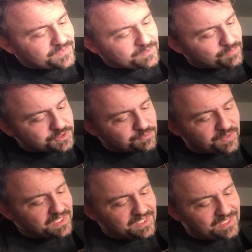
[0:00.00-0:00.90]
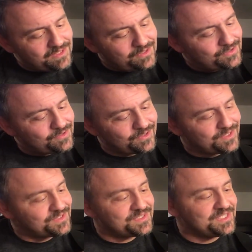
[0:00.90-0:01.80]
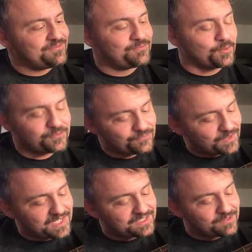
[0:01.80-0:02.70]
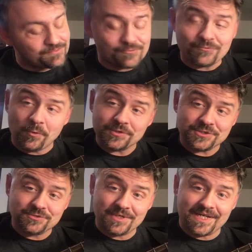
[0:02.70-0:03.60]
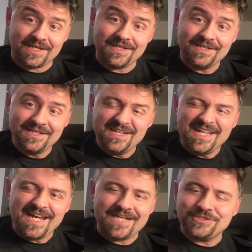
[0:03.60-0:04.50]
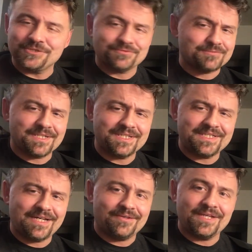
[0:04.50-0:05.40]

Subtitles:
put your pinky on the 4th fret of the 4th string and just run it down.